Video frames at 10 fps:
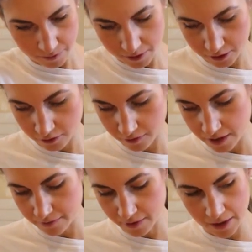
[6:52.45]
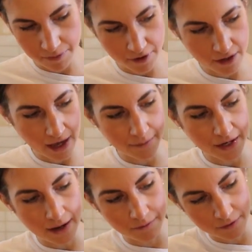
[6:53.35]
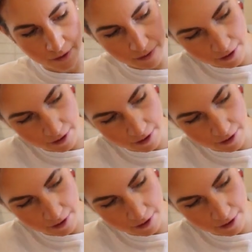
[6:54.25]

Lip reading: Buttercream. I'm putting M&Ms on